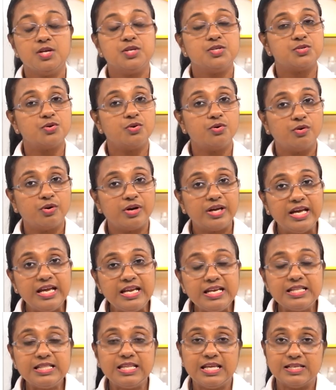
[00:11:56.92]
So
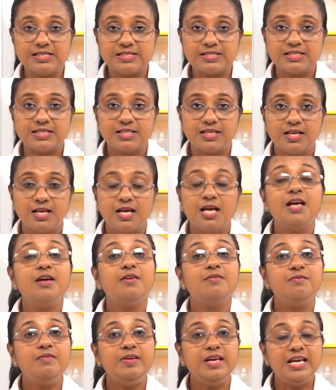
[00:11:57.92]
in this,
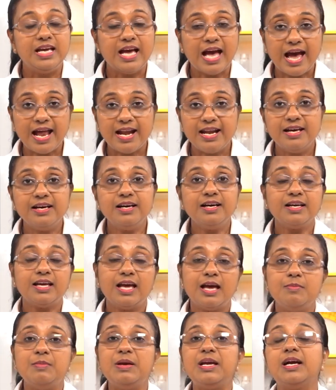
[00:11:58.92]
we had a
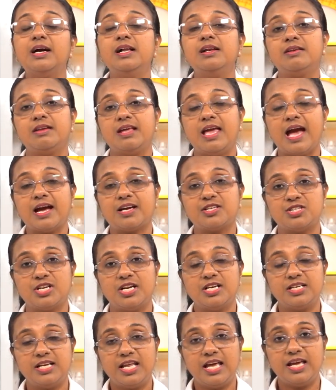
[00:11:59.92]
chemical
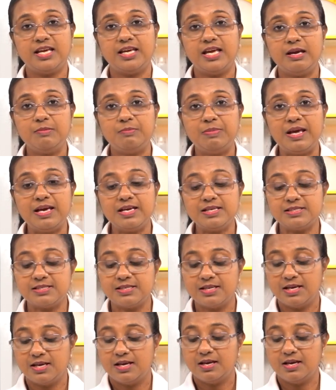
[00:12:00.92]
reaction taking place